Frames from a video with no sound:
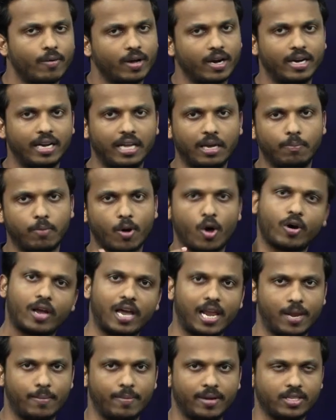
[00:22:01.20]
our D
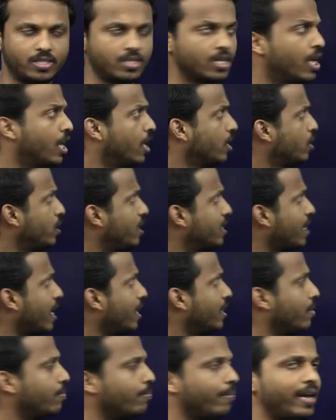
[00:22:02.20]
block elements. So these
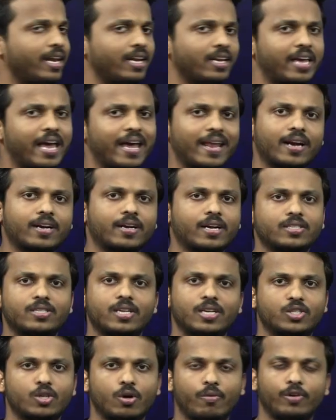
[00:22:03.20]
are the main
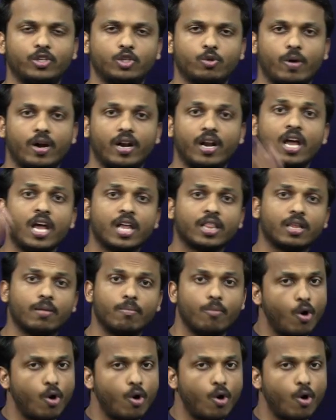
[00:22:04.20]
characteristics of which one? The